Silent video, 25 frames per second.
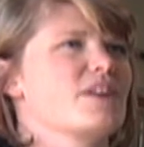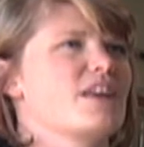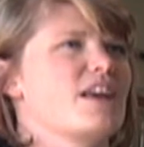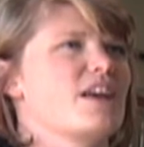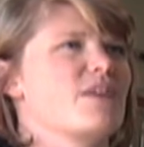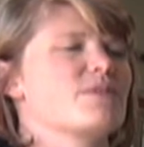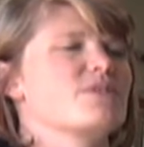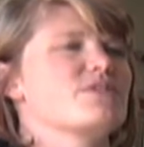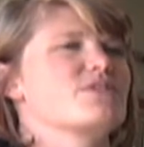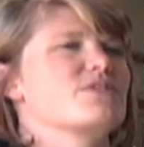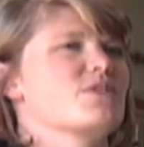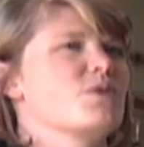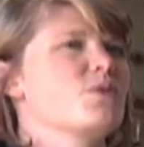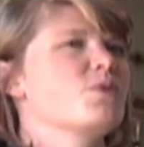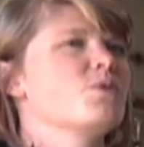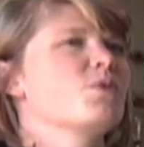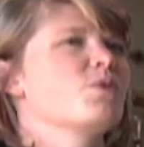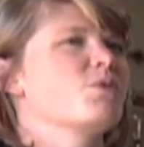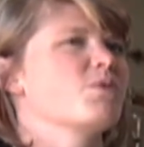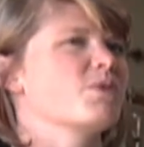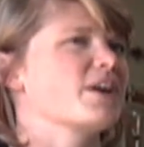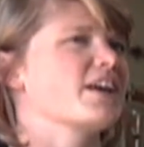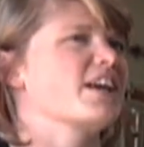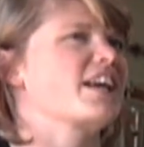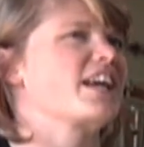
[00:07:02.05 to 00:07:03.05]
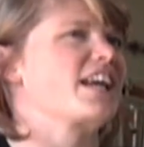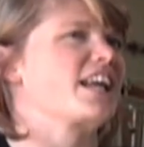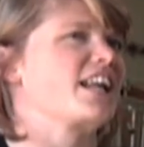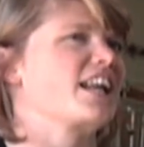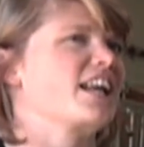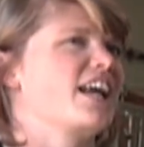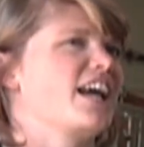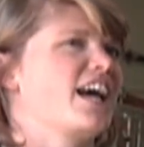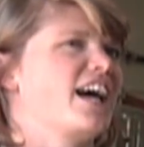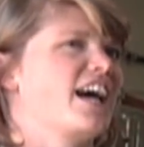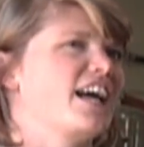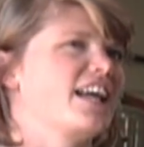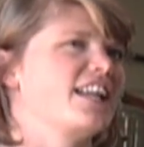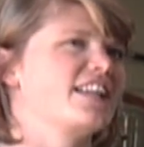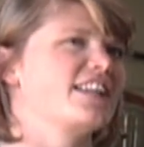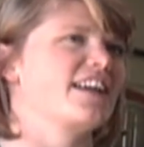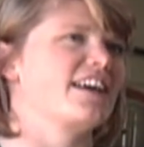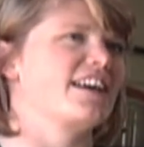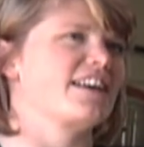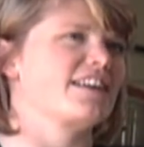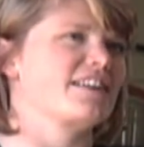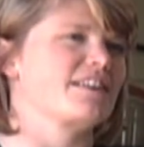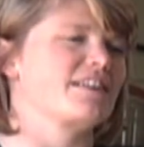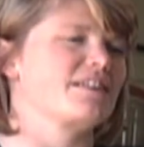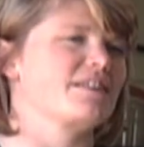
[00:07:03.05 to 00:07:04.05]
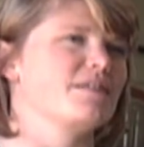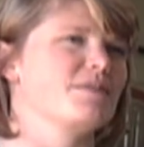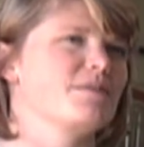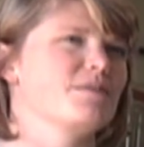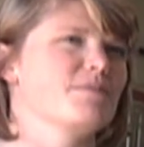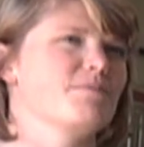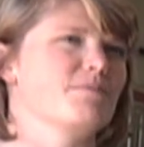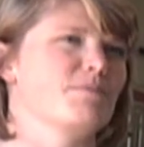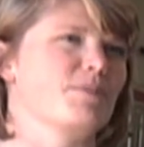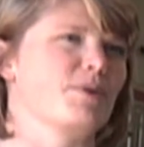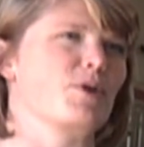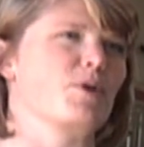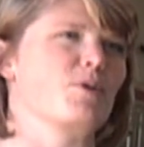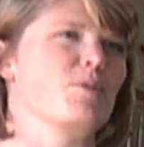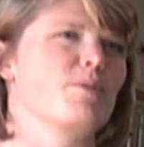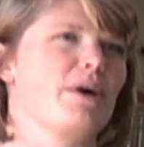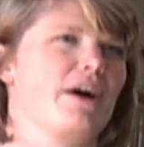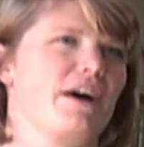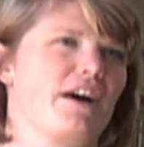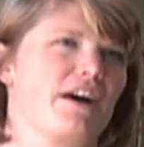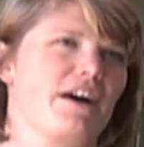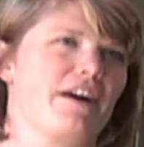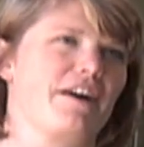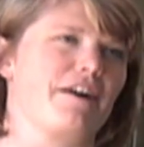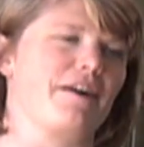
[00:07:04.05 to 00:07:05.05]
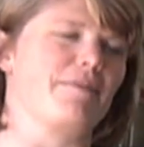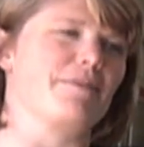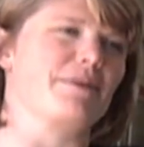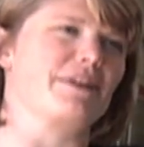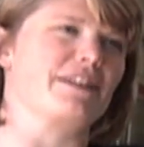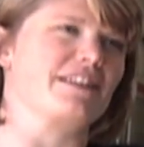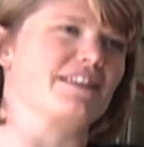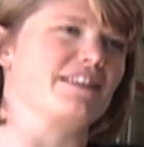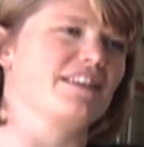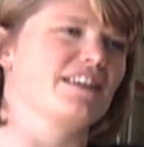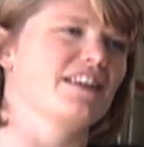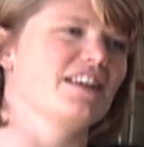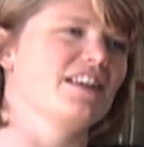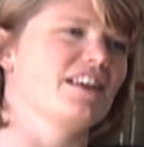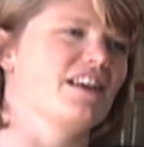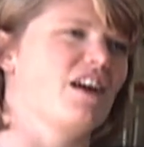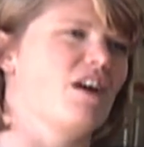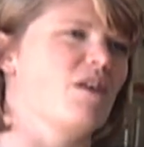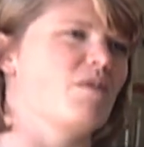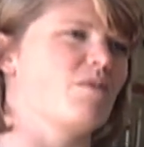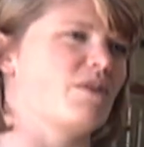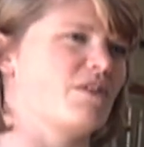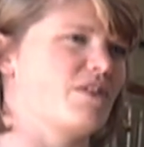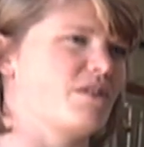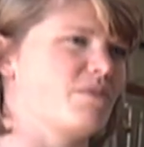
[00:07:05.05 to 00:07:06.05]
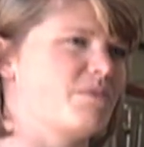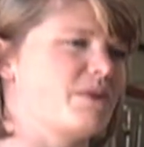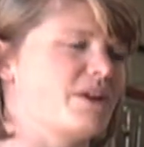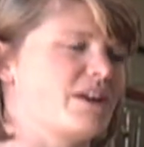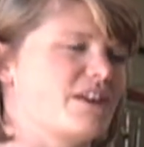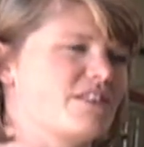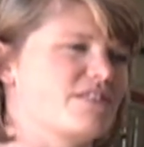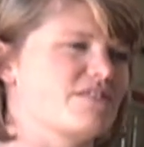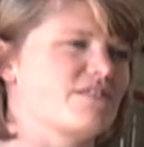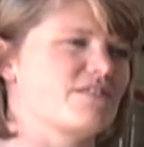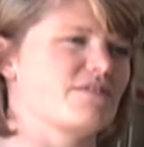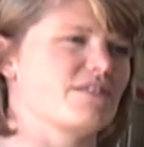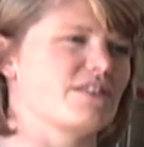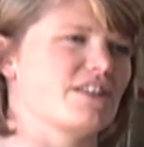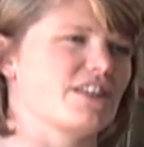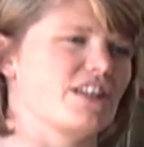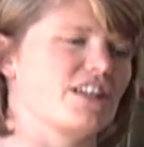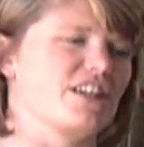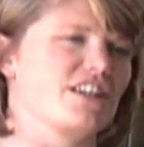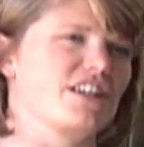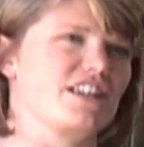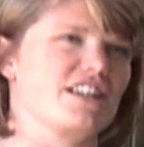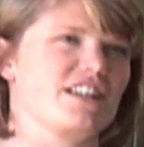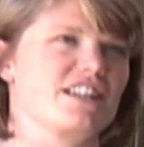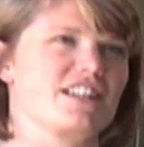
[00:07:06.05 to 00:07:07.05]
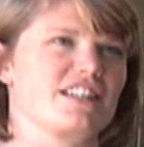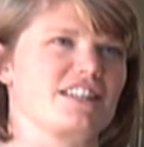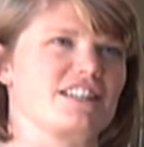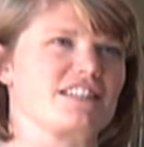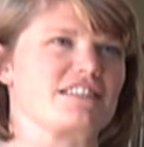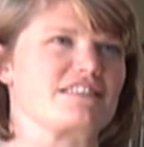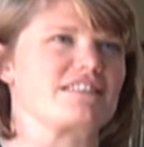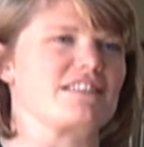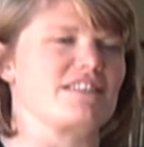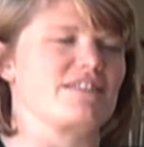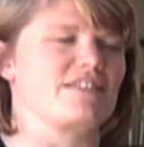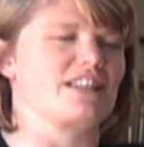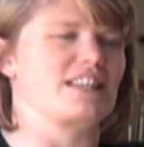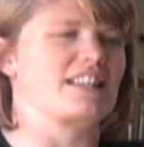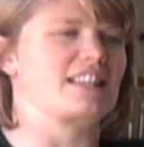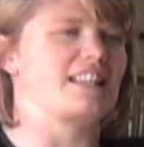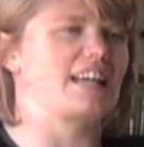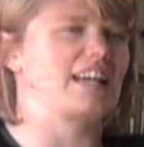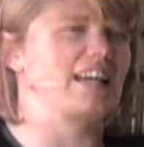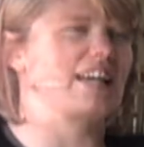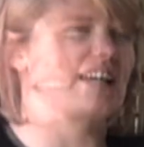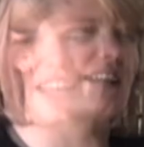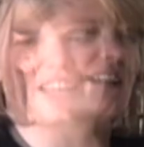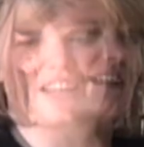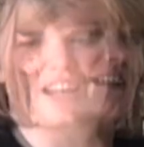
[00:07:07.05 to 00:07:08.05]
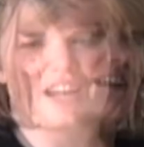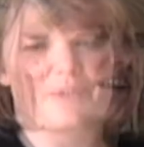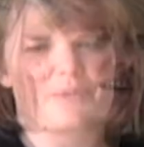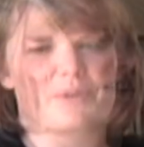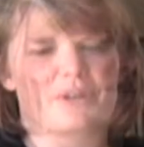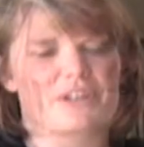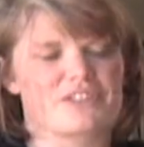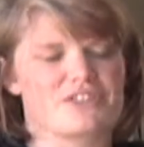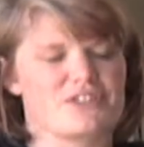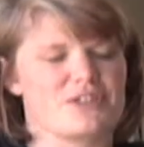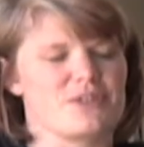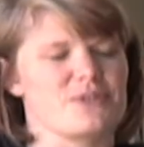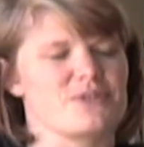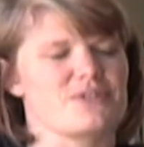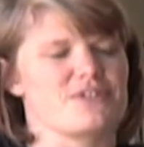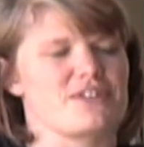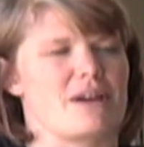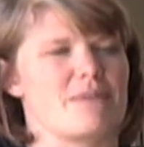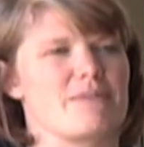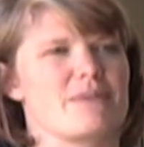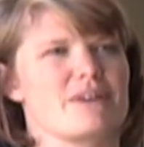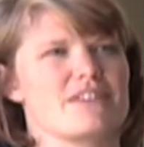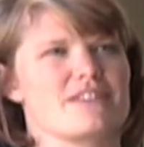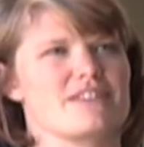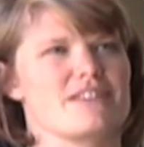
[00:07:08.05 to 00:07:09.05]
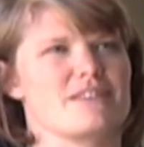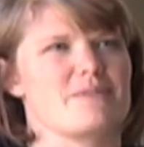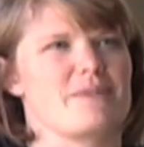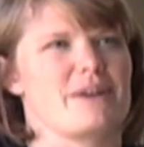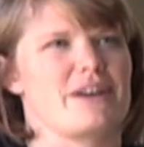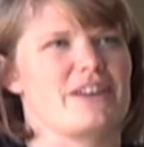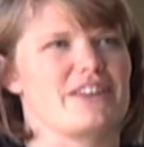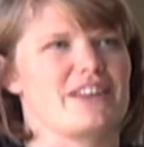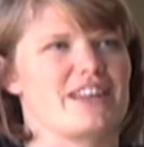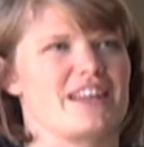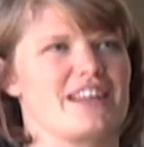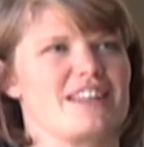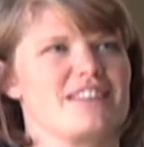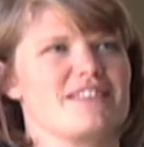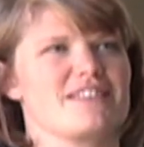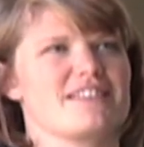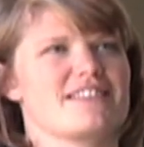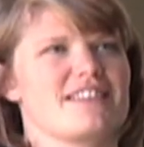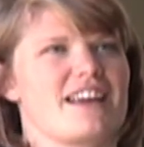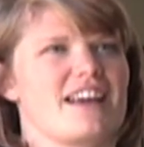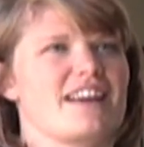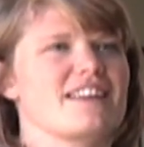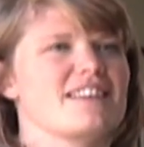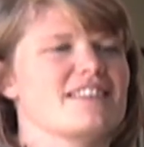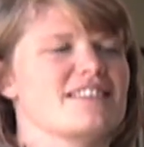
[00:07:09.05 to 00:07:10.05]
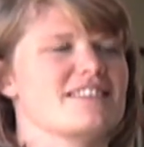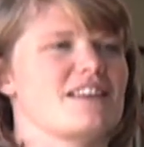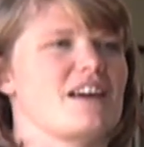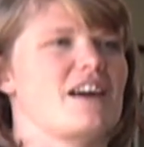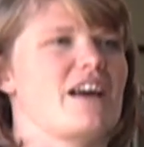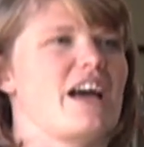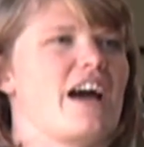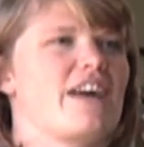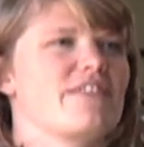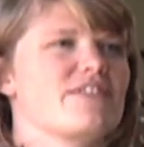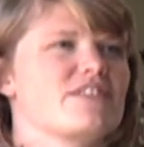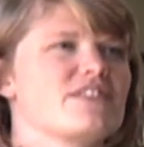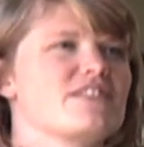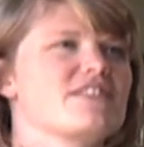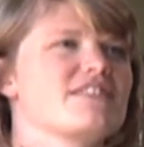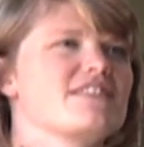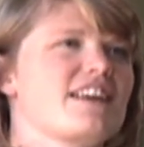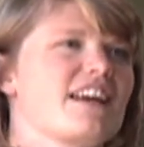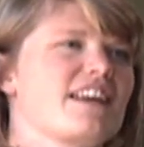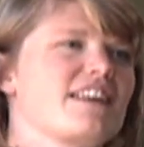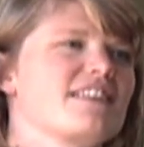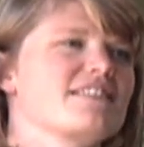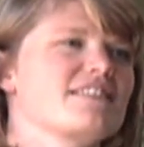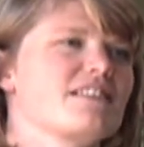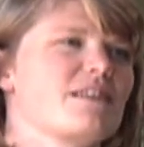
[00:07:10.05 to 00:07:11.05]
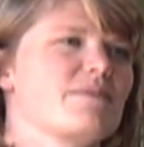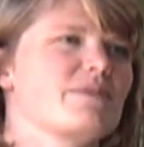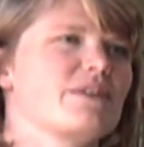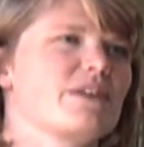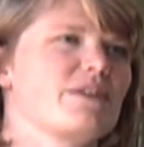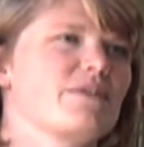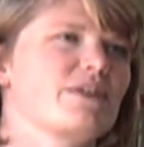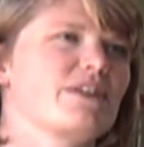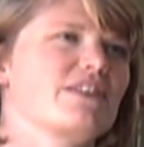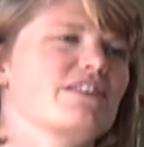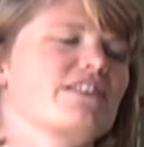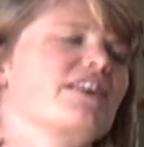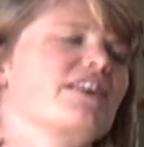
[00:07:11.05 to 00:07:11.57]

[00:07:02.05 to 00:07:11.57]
it was cool working at like a brew pub and where the beers are really good and stuff like that. Second, I worked two summers at Pelican. The second after the second summer I worked